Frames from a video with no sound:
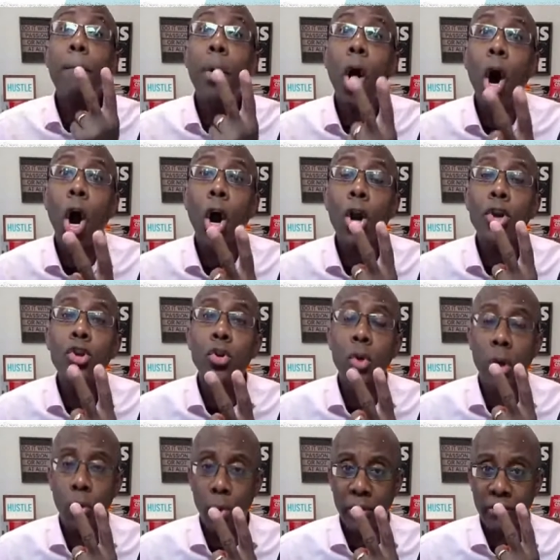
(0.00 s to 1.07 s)

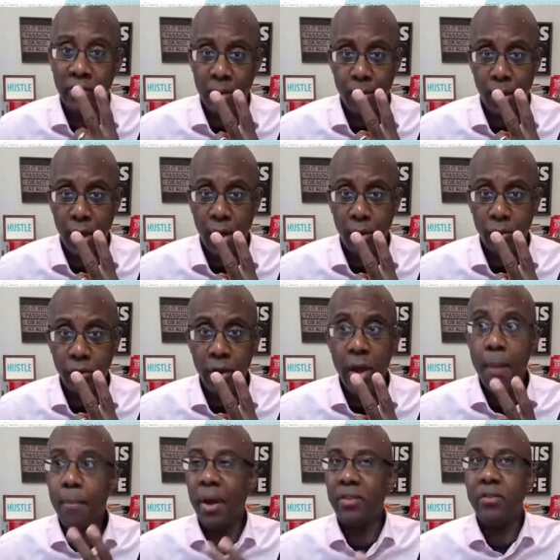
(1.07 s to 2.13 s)
partnering with someone else
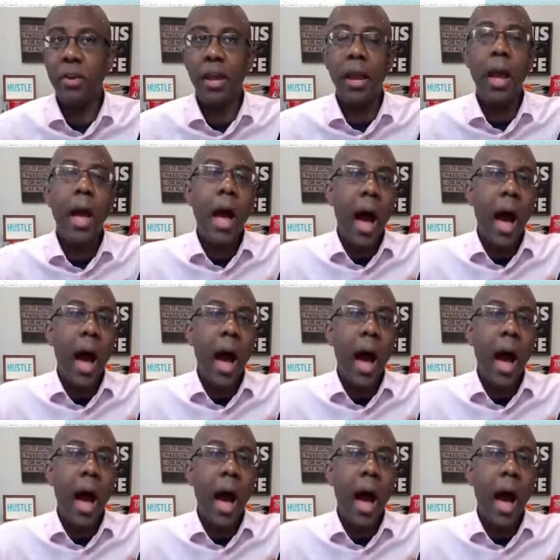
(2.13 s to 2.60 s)
by saying,